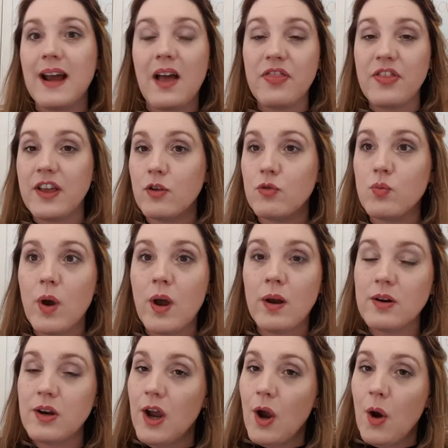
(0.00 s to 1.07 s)
things
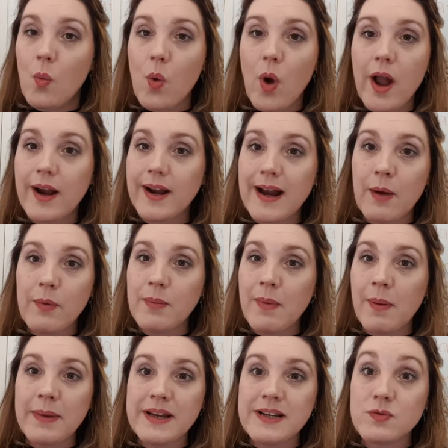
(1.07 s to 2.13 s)
weren't working out in my
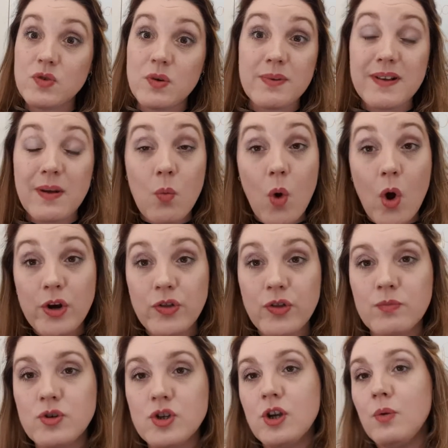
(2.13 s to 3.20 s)
mediumship as I wanted
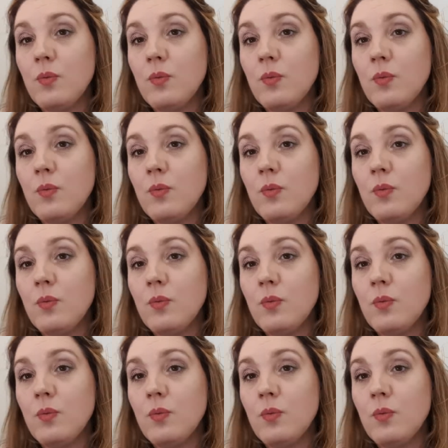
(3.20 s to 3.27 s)
them to.